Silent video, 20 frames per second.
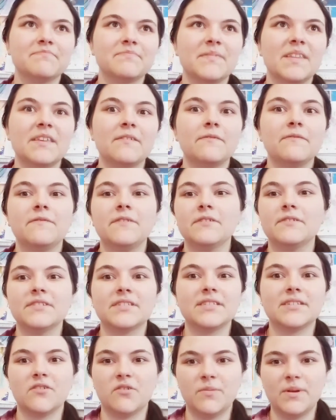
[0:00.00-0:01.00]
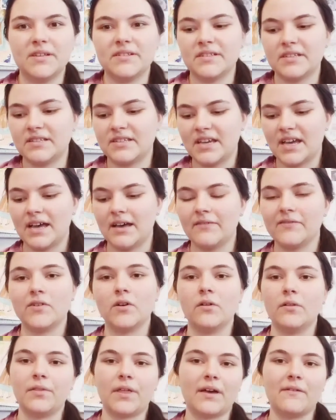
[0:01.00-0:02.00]
it feels so amazing to have
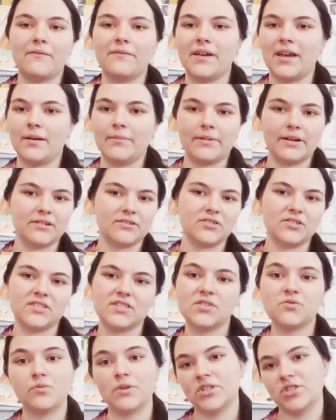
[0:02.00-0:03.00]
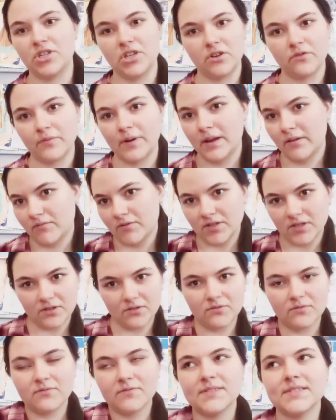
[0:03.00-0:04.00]
all that fabric just swishing around
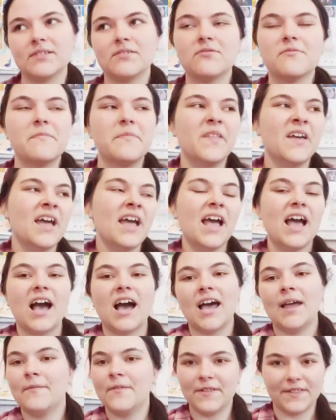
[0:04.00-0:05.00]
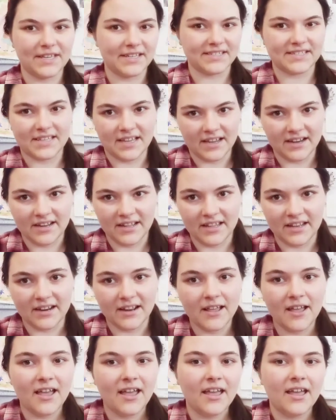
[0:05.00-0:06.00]
you. So I'm really excited,
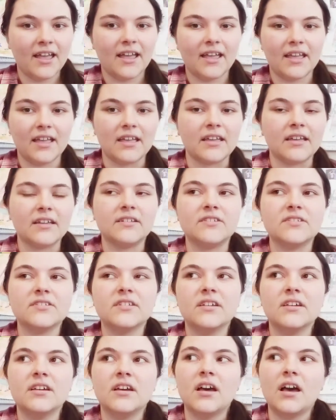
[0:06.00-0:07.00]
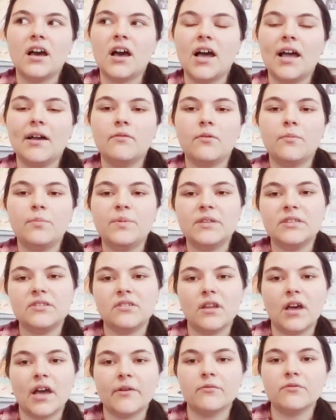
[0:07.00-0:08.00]
and I will
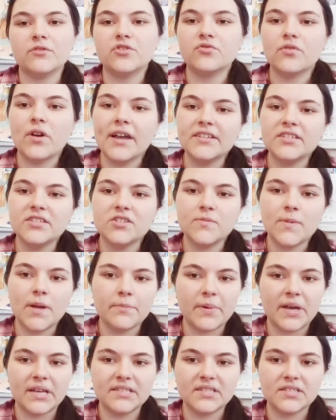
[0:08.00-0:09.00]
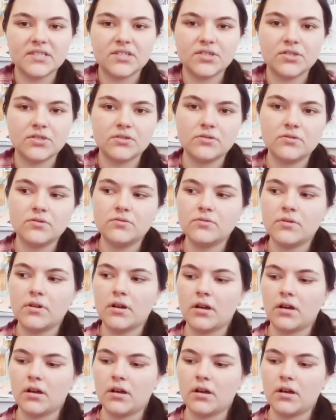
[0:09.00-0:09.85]
try to do my best to